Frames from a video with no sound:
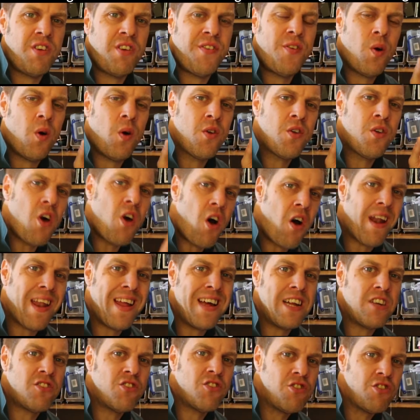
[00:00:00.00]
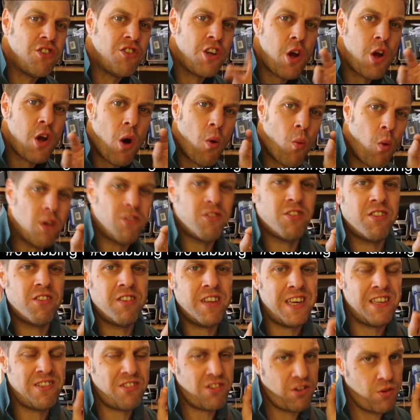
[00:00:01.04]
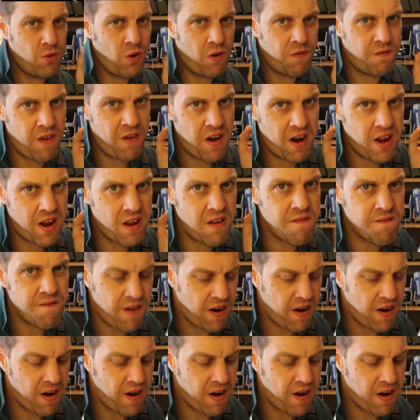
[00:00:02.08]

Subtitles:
If you're not an electrician and you're watching this, you are very,